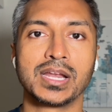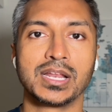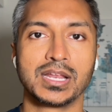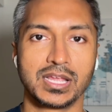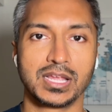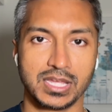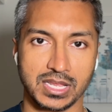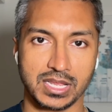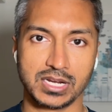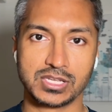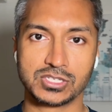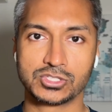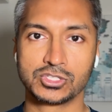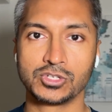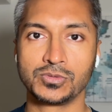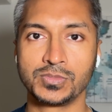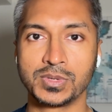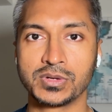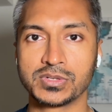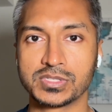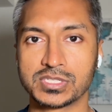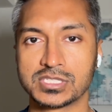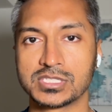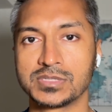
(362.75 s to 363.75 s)
and assuming
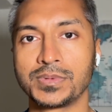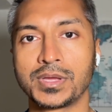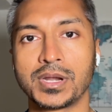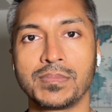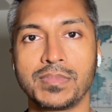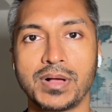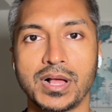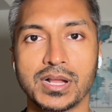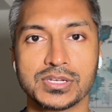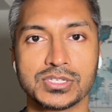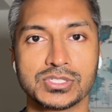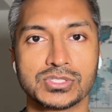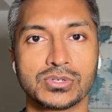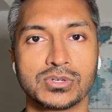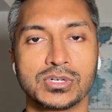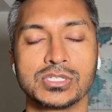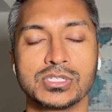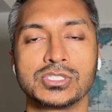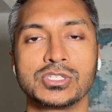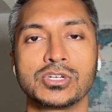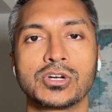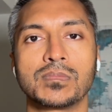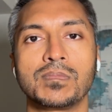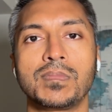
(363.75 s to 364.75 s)
this is metabolic disorders,
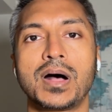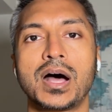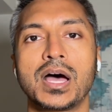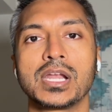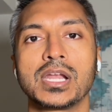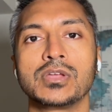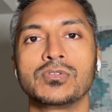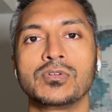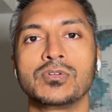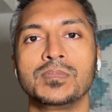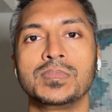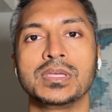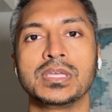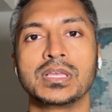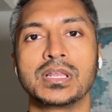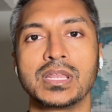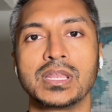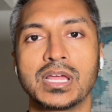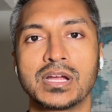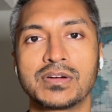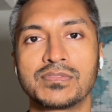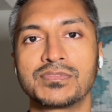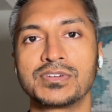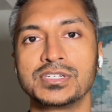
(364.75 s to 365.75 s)
your body will be
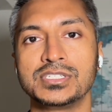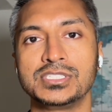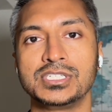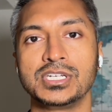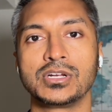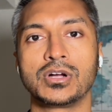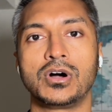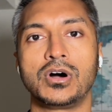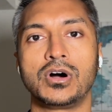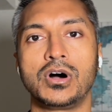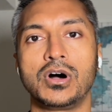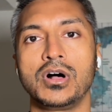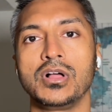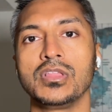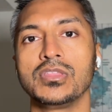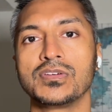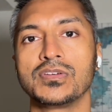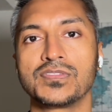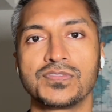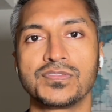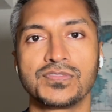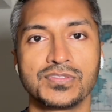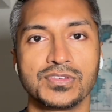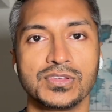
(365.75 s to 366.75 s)
leveraging all the
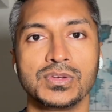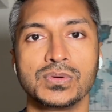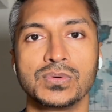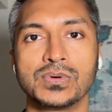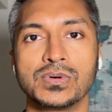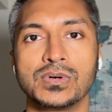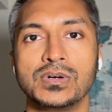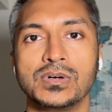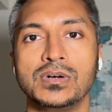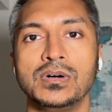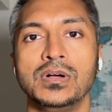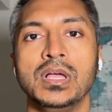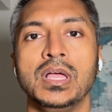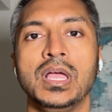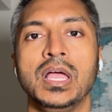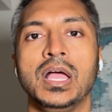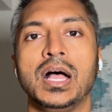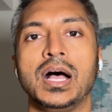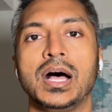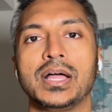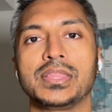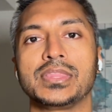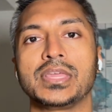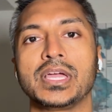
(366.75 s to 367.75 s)
fuel
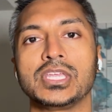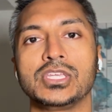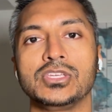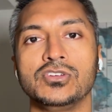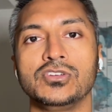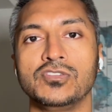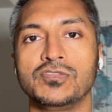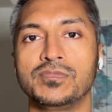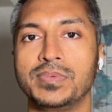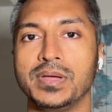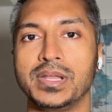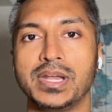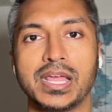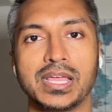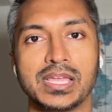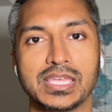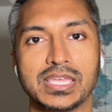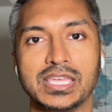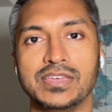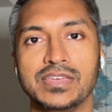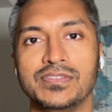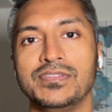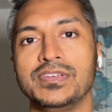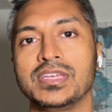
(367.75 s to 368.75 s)
that you've been
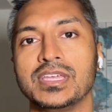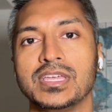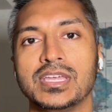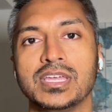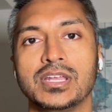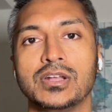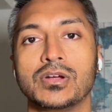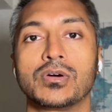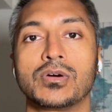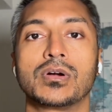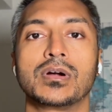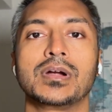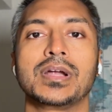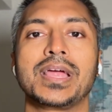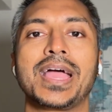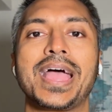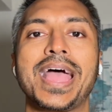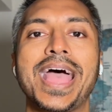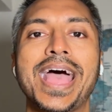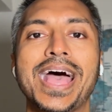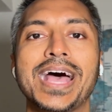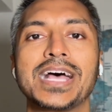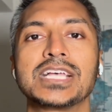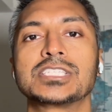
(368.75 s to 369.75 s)
giving it or
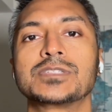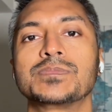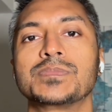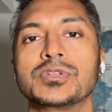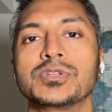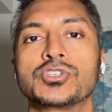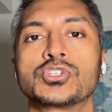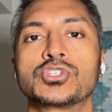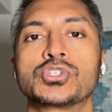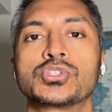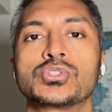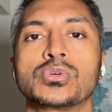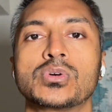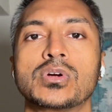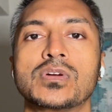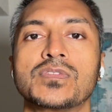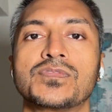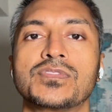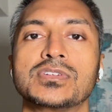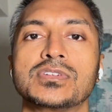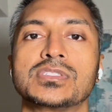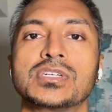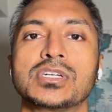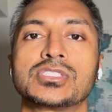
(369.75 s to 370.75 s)
has been stored
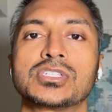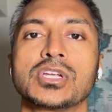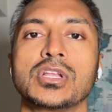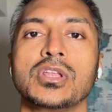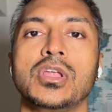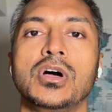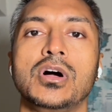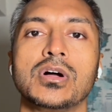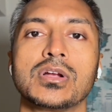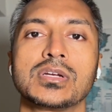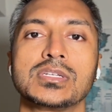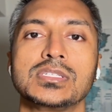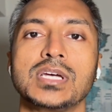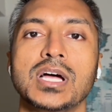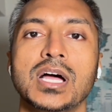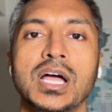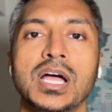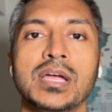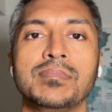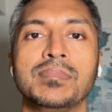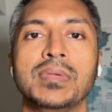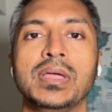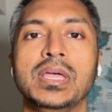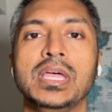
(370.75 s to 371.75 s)
for such a long
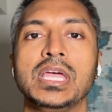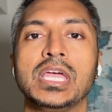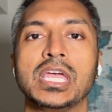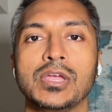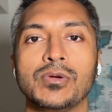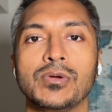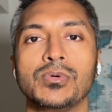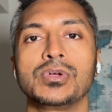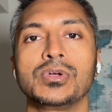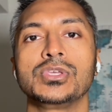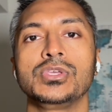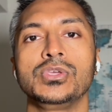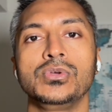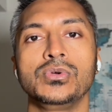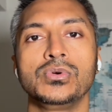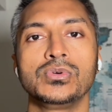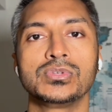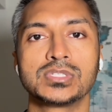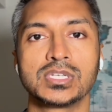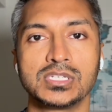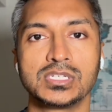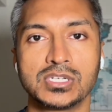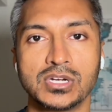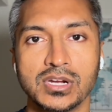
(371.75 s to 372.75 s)
time. It will use
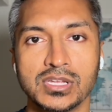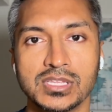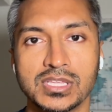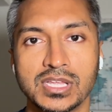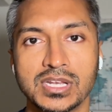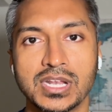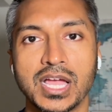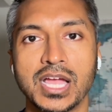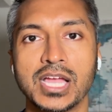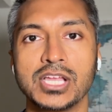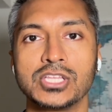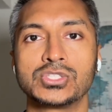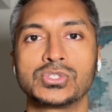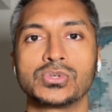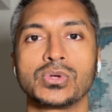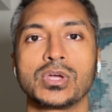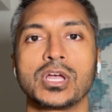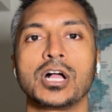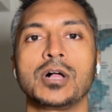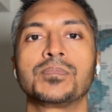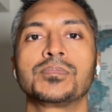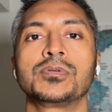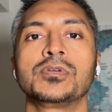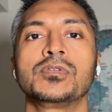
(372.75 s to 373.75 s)
it during the night to
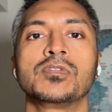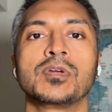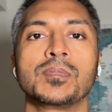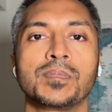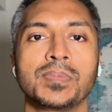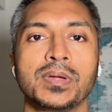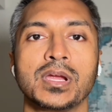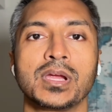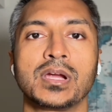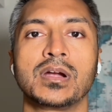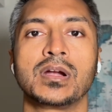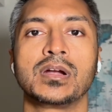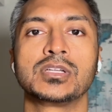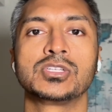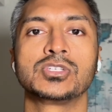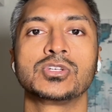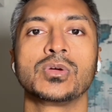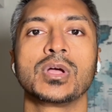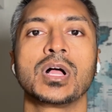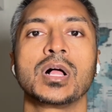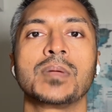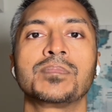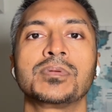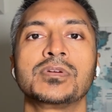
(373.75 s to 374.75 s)
help you repair, to
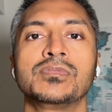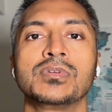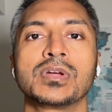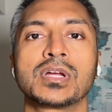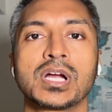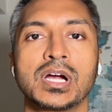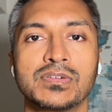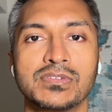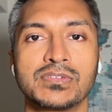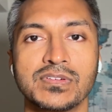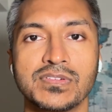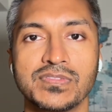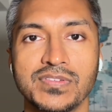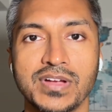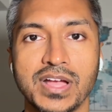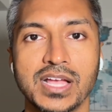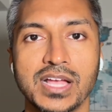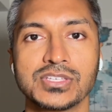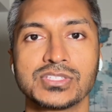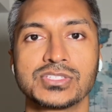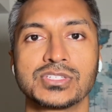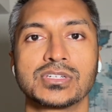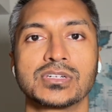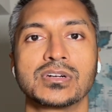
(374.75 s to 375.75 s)
help you recover
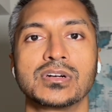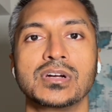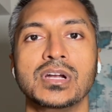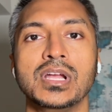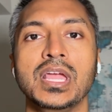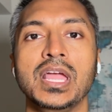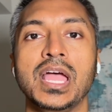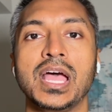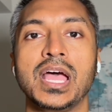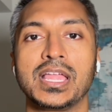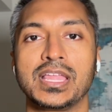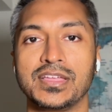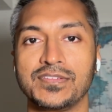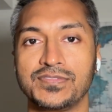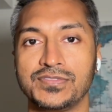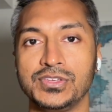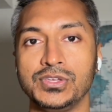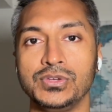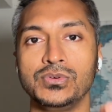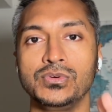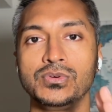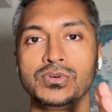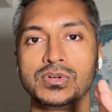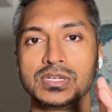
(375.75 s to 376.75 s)
faster. And if
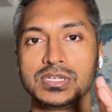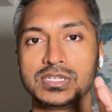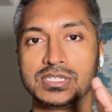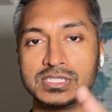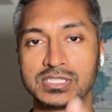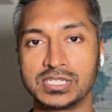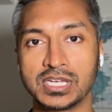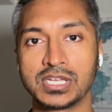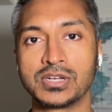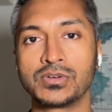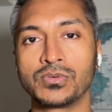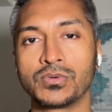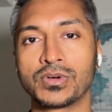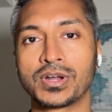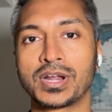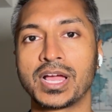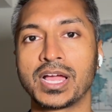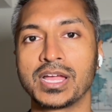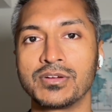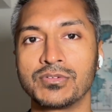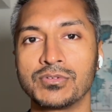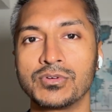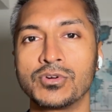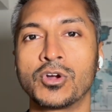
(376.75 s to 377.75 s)
you did what
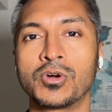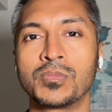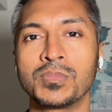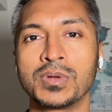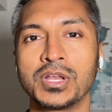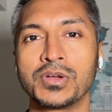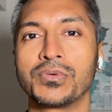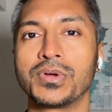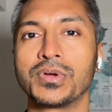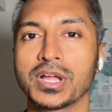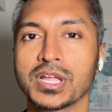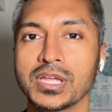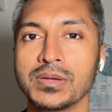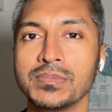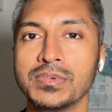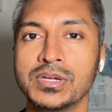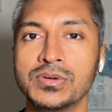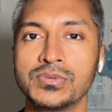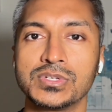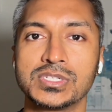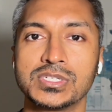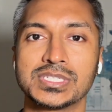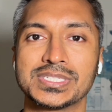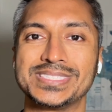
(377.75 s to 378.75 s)
I normally recommend,
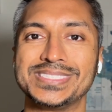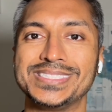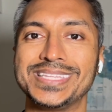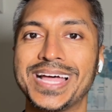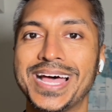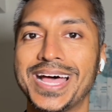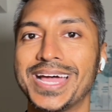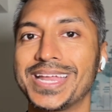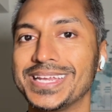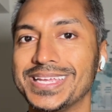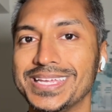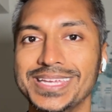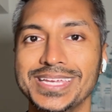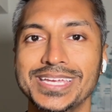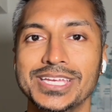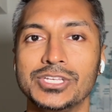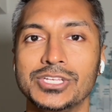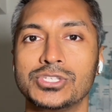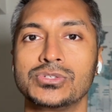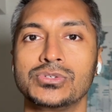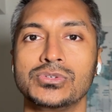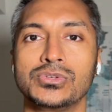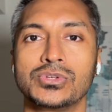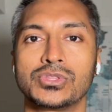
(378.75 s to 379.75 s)
which is not eat
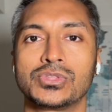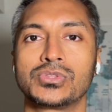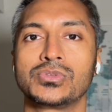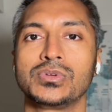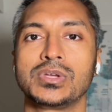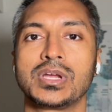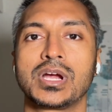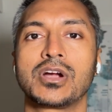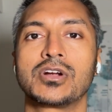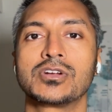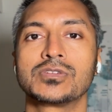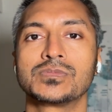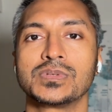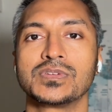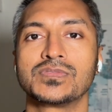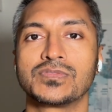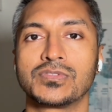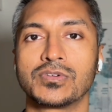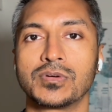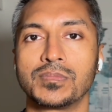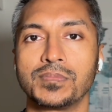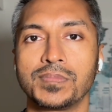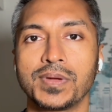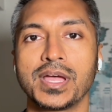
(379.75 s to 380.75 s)
2 to 3 hours
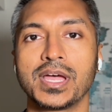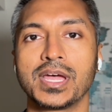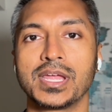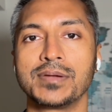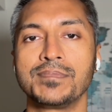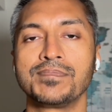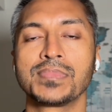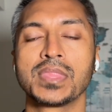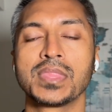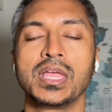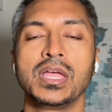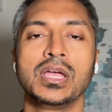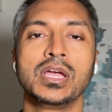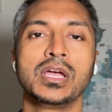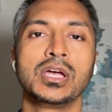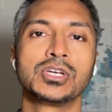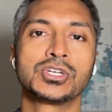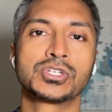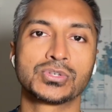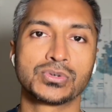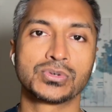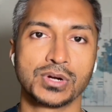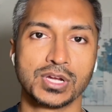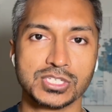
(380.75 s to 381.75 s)
before bed,
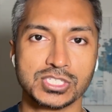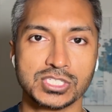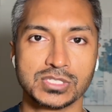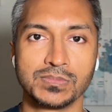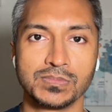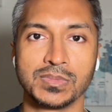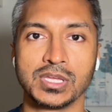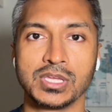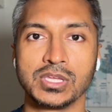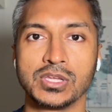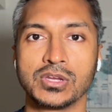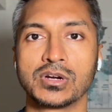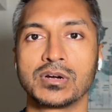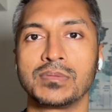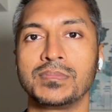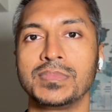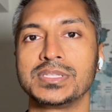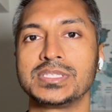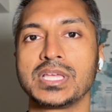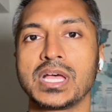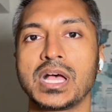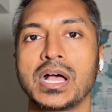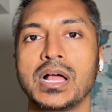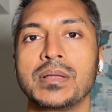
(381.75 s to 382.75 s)
trust me, your
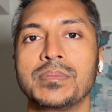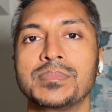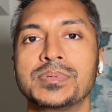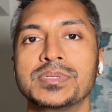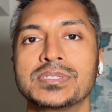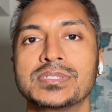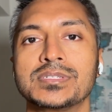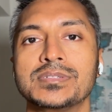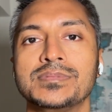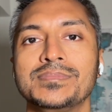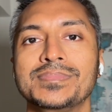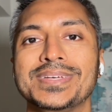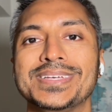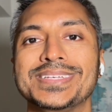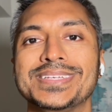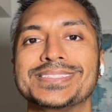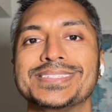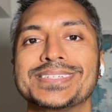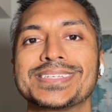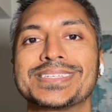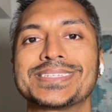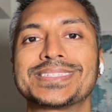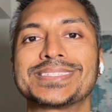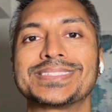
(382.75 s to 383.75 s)
metabolism is
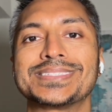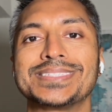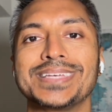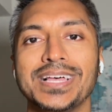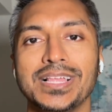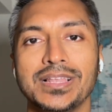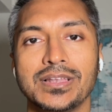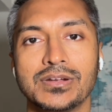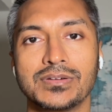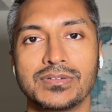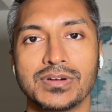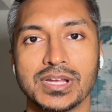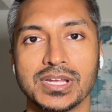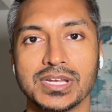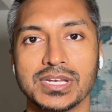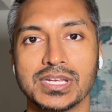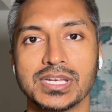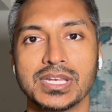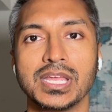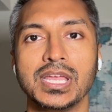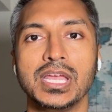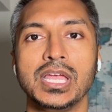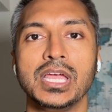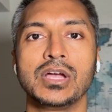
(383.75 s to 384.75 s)
accelerated.
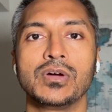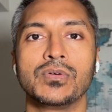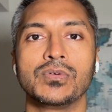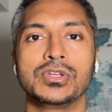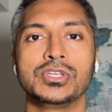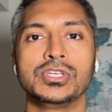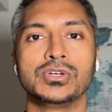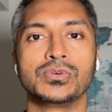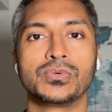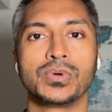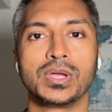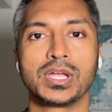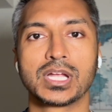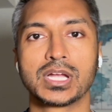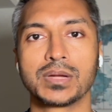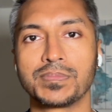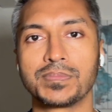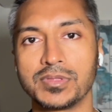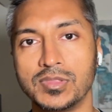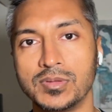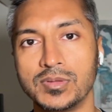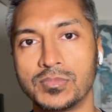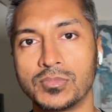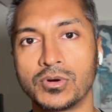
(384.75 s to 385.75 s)
When you wake up
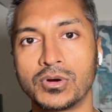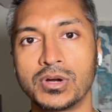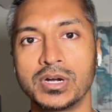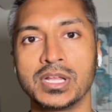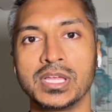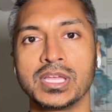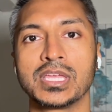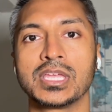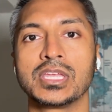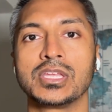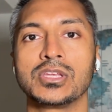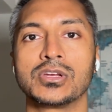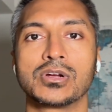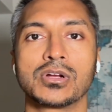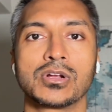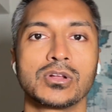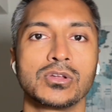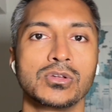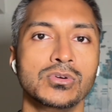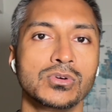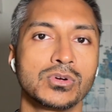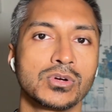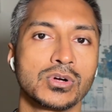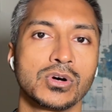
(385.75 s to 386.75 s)
in the morning, your
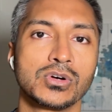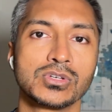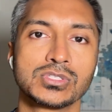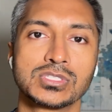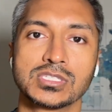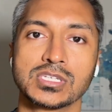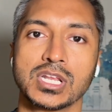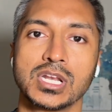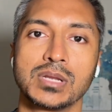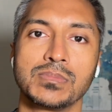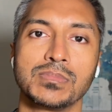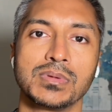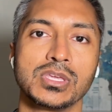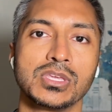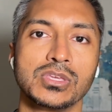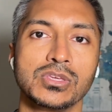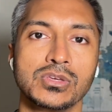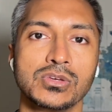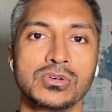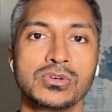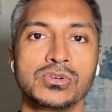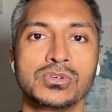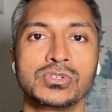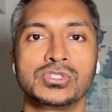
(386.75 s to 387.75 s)
glucose is gonna be
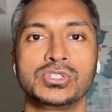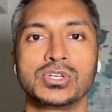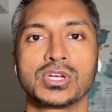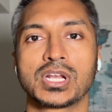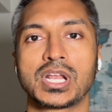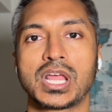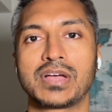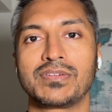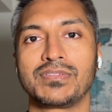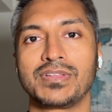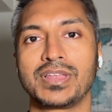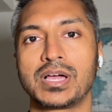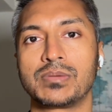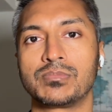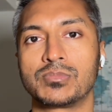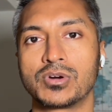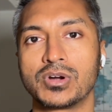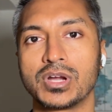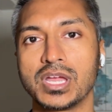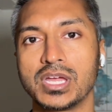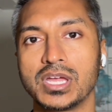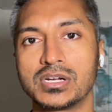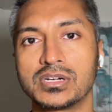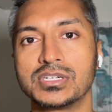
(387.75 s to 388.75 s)
used, you're gonna have a lot more
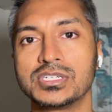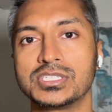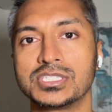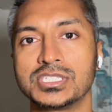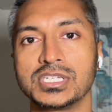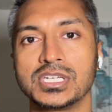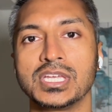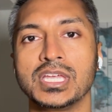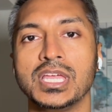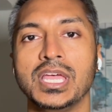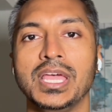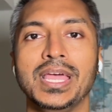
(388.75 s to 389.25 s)
energy.